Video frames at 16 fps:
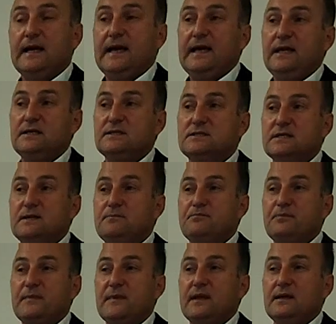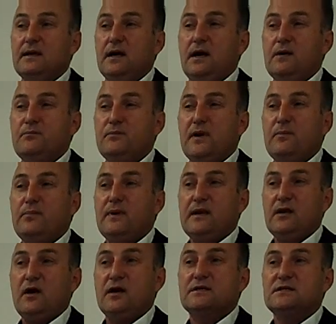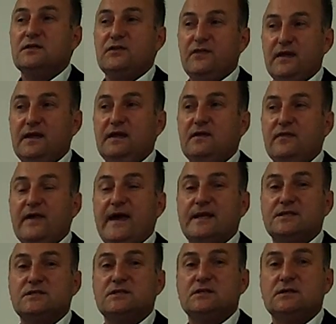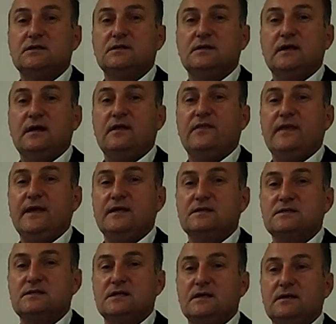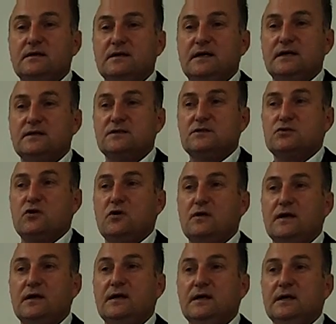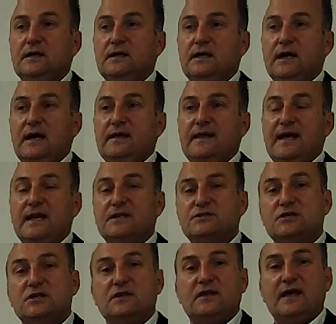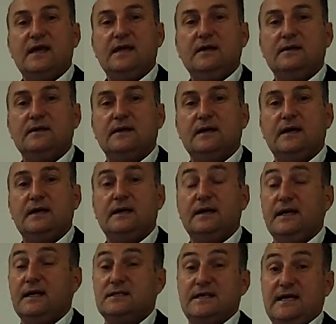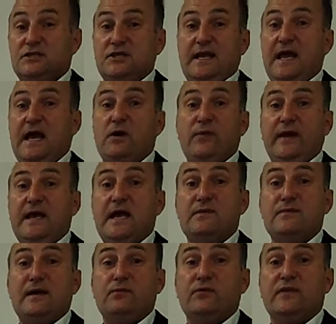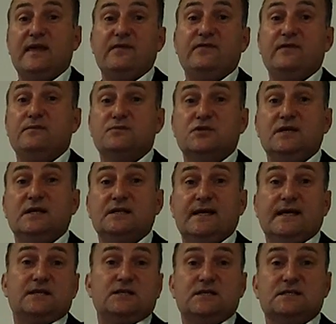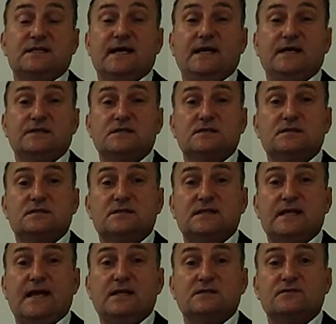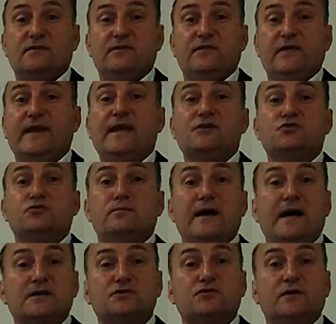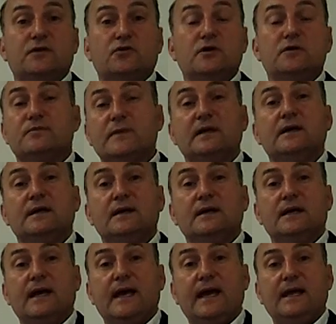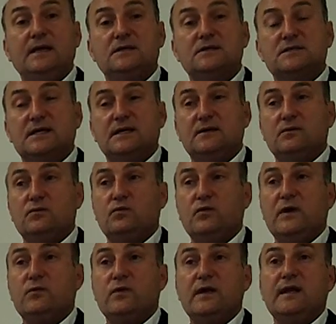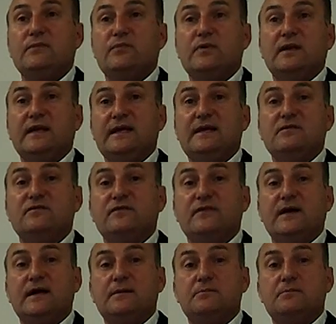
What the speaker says: And I'd probably like to think that there's a strong analogy there. It's actually how we came up with FMG. It actually stands for Financial Mastery Group, and we really believe